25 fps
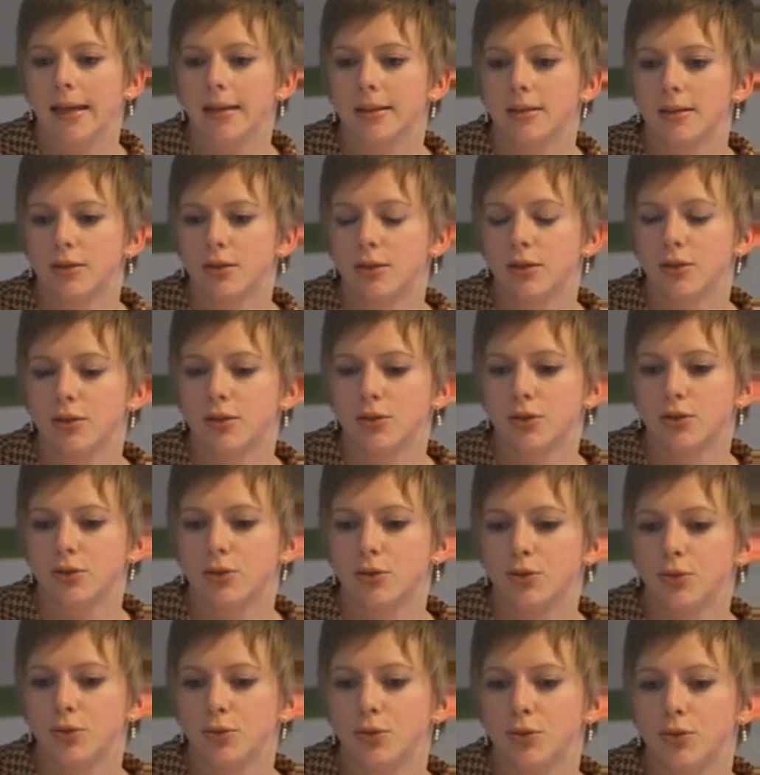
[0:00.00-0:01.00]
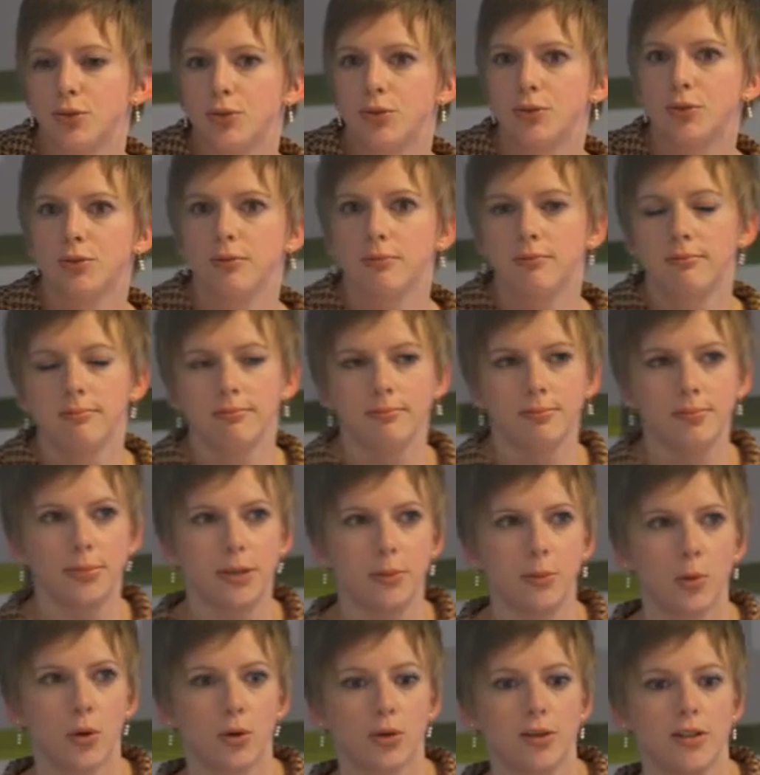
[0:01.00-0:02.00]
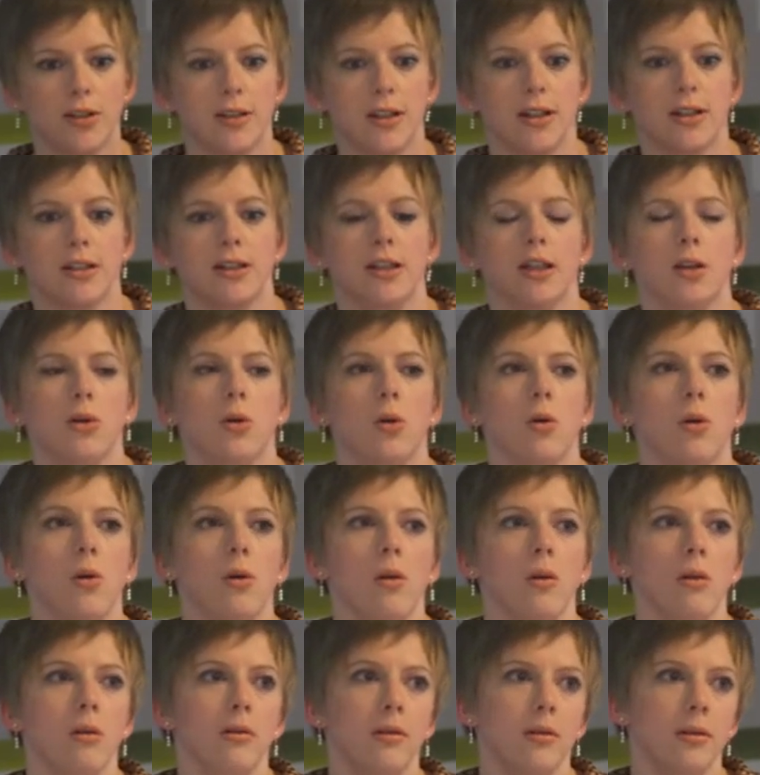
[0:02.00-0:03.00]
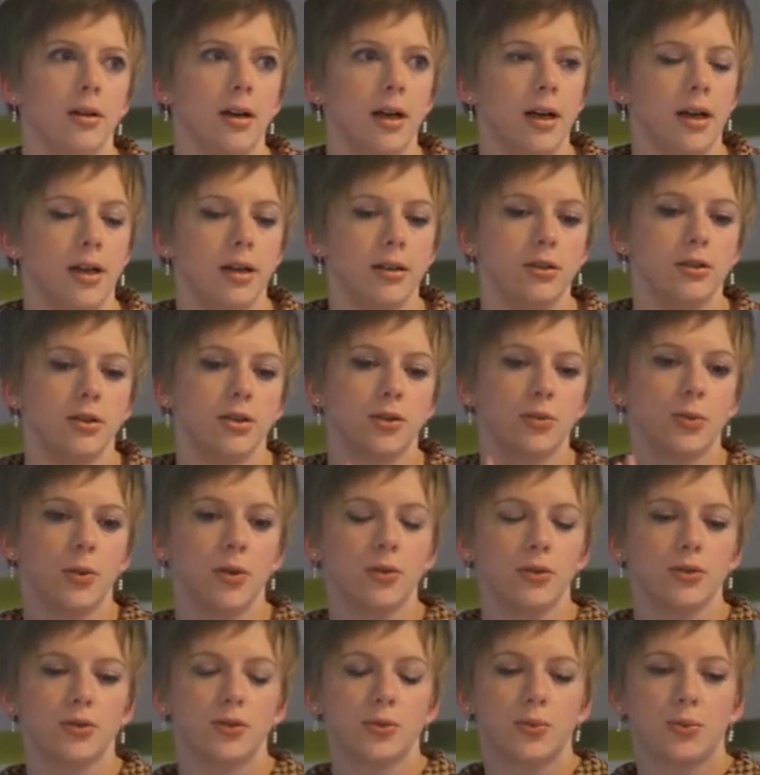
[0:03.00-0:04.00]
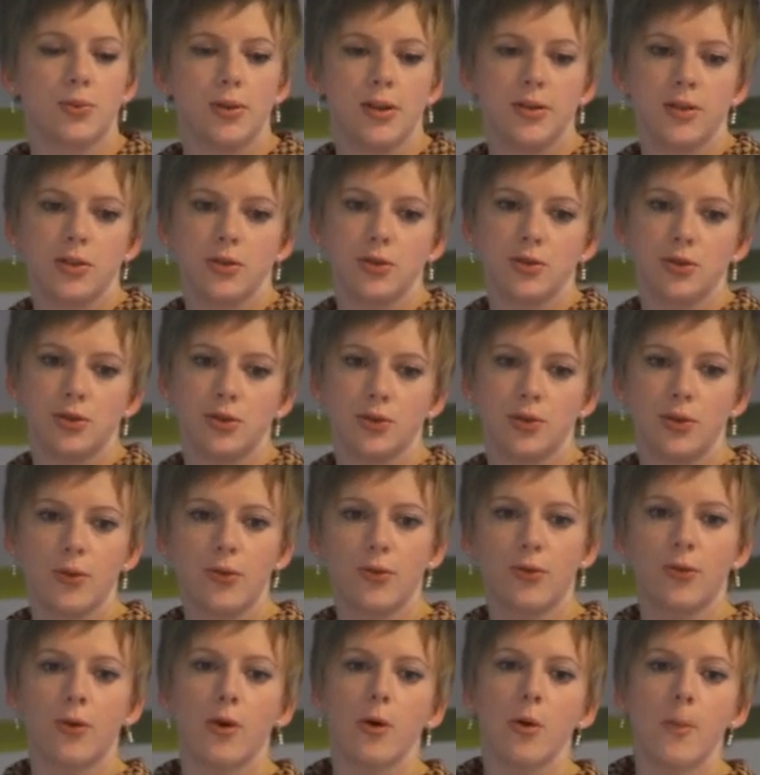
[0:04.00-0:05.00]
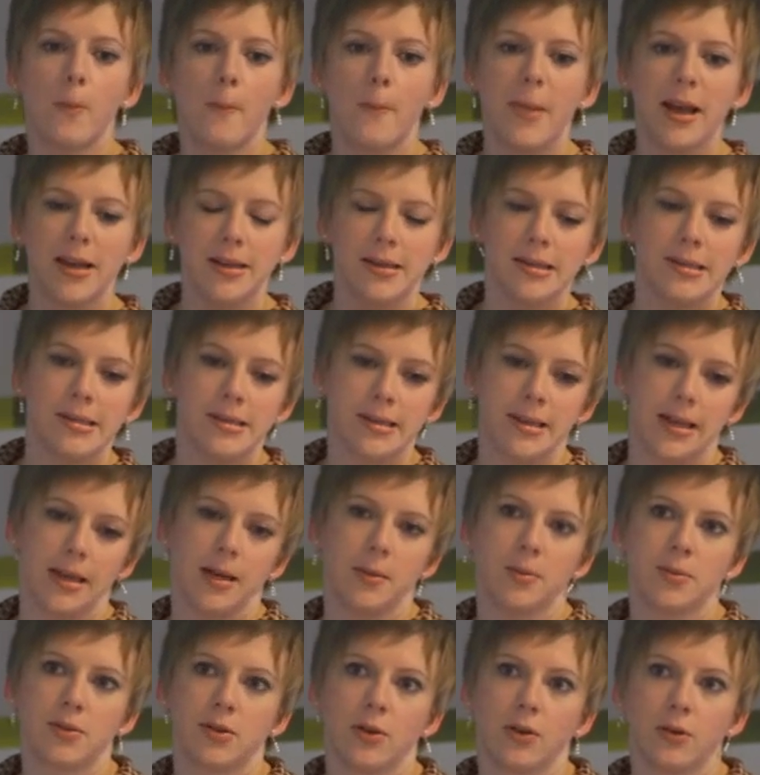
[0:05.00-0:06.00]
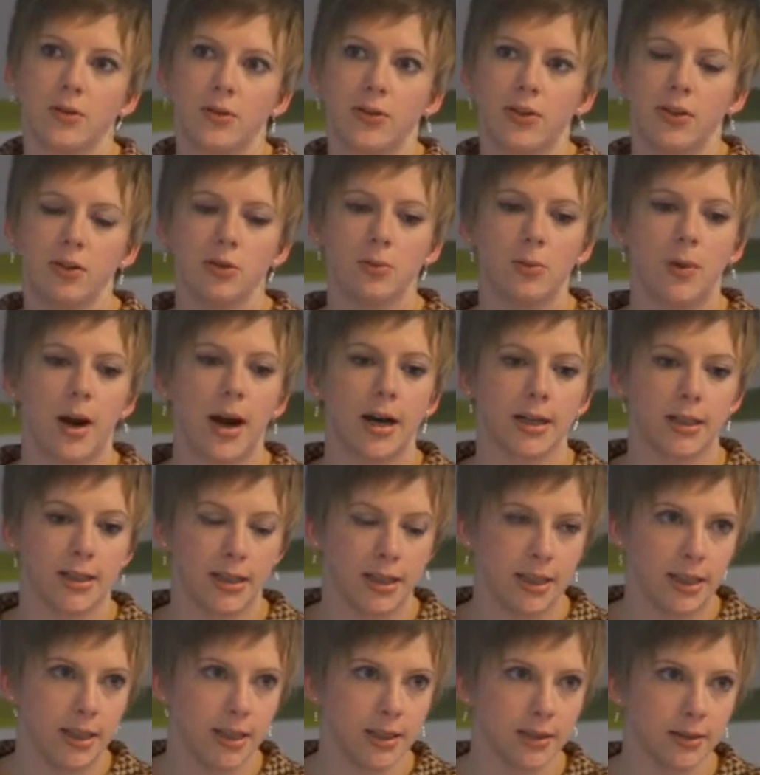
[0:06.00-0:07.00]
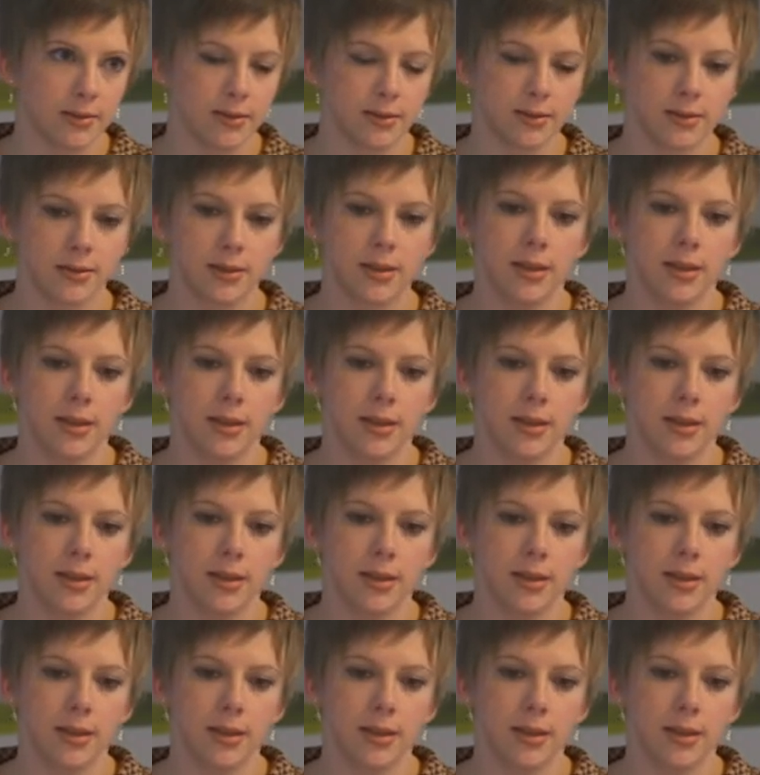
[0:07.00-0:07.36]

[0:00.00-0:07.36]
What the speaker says: just to be more technical, I just want to present you the 4 main steps of CE marking.